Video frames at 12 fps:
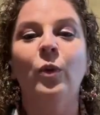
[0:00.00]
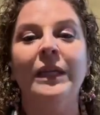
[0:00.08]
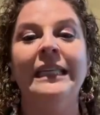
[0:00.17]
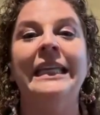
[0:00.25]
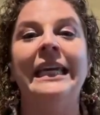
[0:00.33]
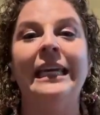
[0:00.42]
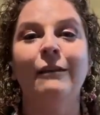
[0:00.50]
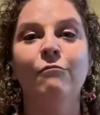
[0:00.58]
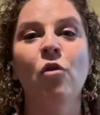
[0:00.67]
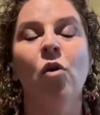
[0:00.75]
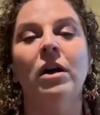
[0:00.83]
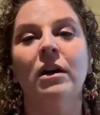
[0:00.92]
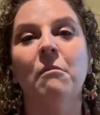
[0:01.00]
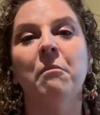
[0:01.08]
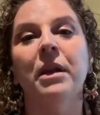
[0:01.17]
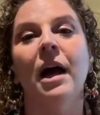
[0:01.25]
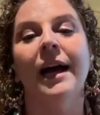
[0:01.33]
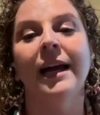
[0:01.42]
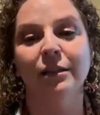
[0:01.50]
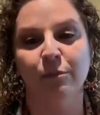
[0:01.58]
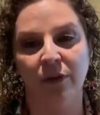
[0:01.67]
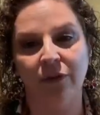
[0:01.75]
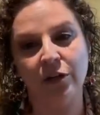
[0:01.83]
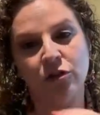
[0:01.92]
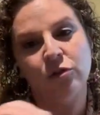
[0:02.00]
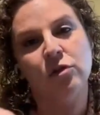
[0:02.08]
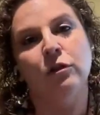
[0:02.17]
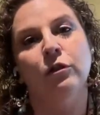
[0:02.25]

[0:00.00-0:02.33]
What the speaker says: We need more compliance professionals